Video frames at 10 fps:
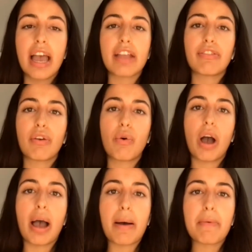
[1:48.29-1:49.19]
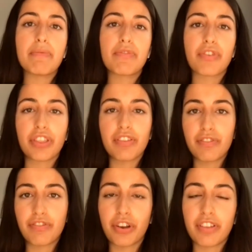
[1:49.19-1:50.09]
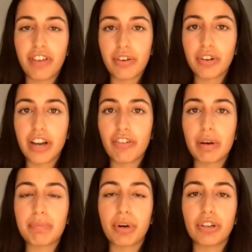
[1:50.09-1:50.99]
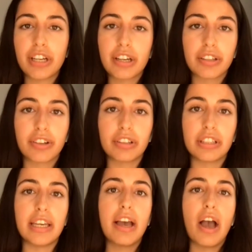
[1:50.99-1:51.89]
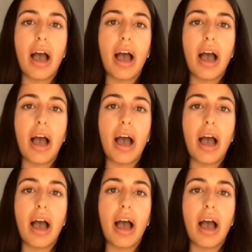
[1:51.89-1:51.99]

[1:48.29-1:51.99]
And so for the federal government particularly,